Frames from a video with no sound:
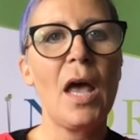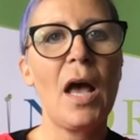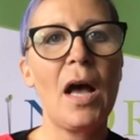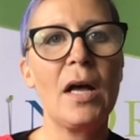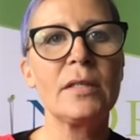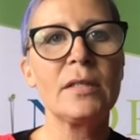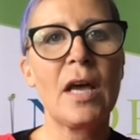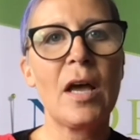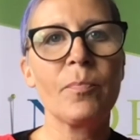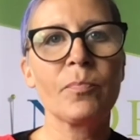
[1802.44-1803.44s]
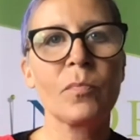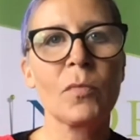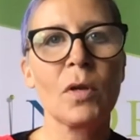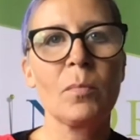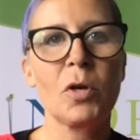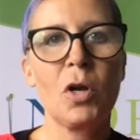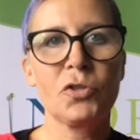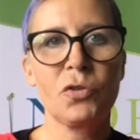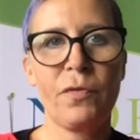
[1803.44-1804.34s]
And but also